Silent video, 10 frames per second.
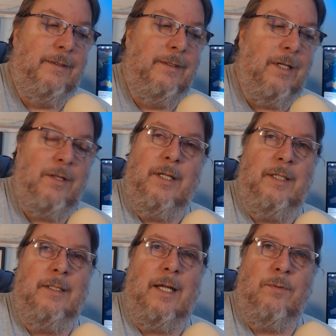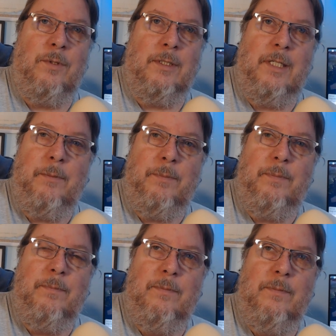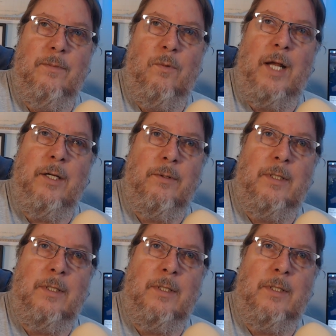the thing that will keep radio